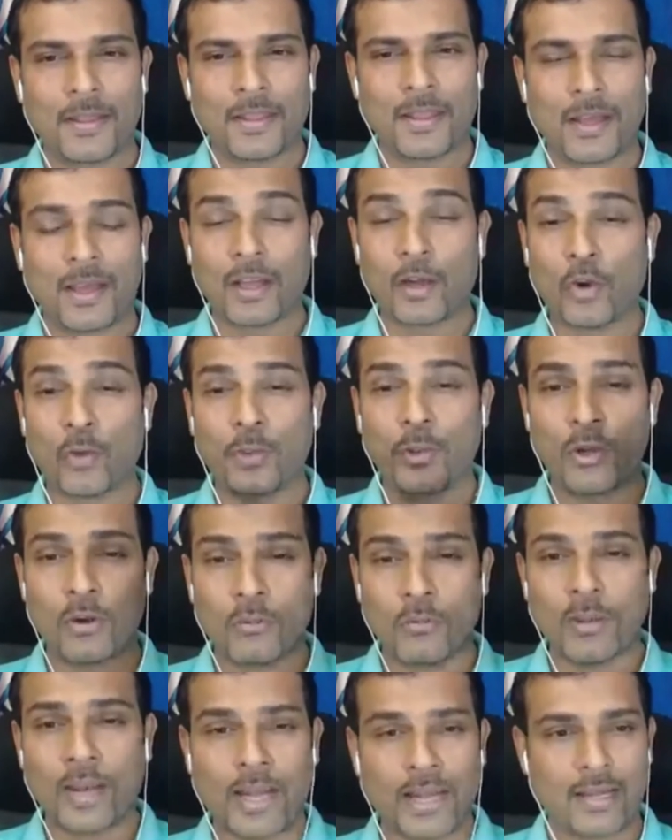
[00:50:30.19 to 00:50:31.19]
I hope you're
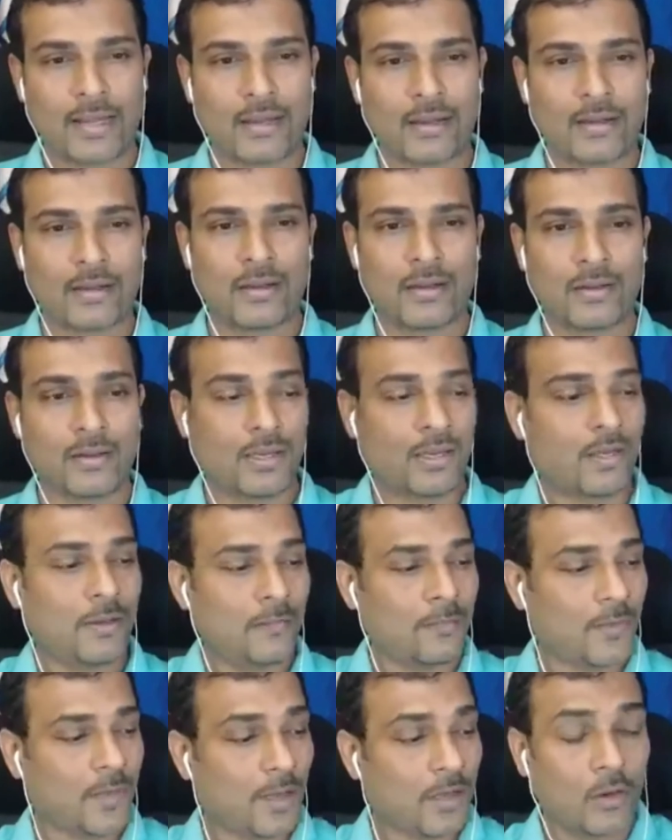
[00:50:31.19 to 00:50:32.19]
back. Okay,
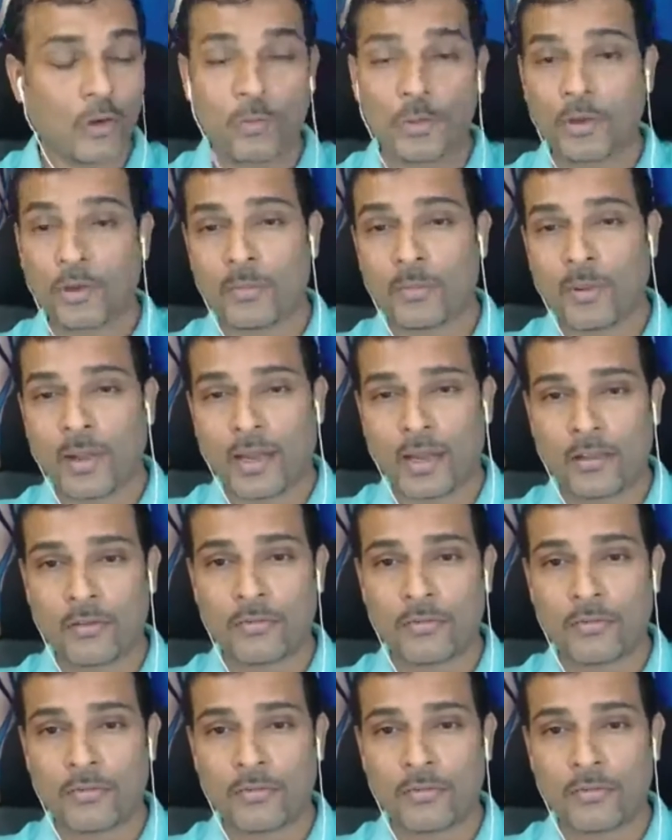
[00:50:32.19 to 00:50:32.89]
I hope you're back.